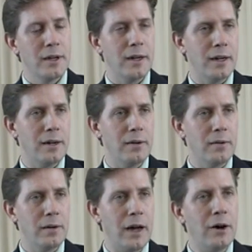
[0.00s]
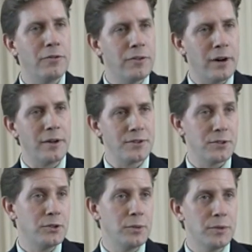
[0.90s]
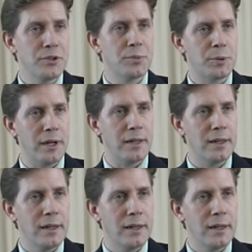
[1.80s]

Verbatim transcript: Uh, how far is the tumor spread?